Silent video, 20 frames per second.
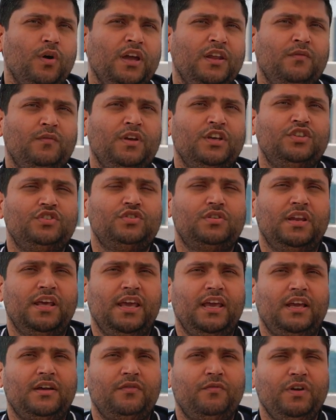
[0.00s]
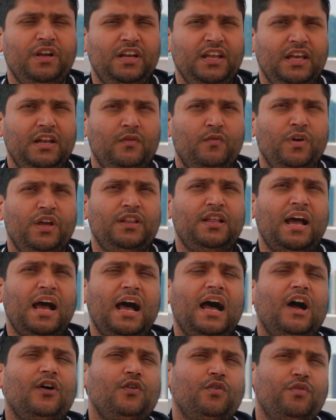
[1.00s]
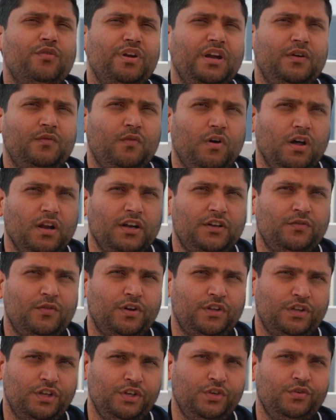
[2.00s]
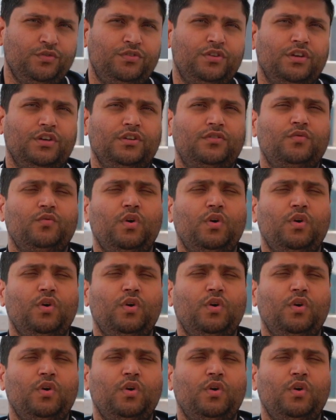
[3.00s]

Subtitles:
in which like we deal with how to create wallets for the users,